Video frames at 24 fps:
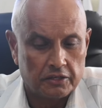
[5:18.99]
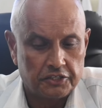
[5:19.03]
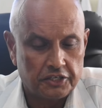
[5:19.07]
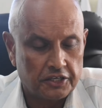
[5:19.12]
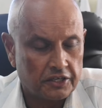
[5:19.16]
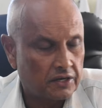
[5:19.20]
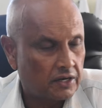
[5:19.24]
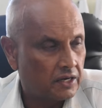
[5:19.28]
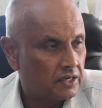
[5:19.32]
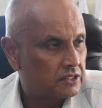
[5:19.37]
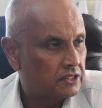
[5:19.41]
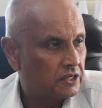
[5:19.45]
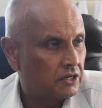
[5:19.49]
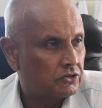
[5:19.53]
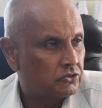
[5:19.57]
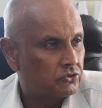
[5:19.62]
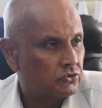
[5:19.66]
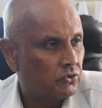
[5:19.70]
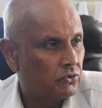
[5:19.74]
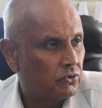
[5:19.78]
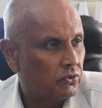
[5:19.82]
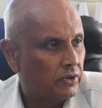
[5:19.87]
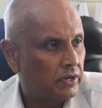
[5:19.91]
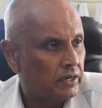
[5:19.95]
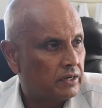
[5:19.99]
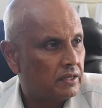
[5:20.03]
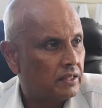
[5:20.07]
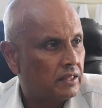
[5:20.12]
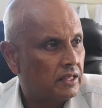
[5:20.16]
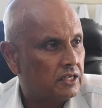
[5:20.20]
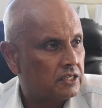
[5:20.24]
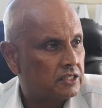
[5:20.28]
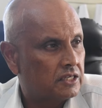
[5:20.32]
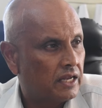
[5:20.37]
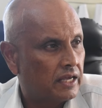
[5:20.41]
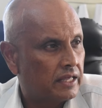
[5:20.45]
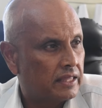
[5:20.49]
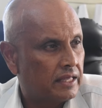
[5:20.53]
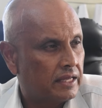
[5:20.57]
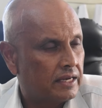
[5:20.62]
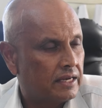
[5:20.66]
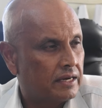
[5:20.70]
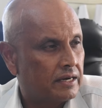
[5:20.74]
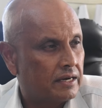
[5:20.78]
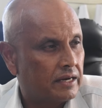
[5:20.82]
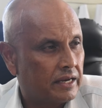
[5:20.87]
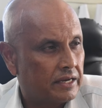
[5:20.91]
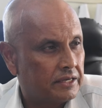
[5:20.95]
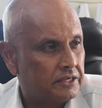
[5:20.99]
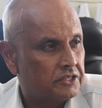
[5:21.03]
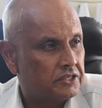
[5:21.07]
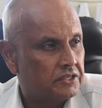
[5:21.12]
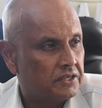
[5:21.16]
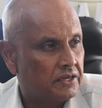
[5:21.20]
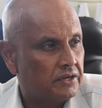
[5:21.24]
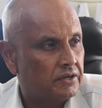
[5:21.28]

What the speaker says: jeera, sarso and things like that, rice.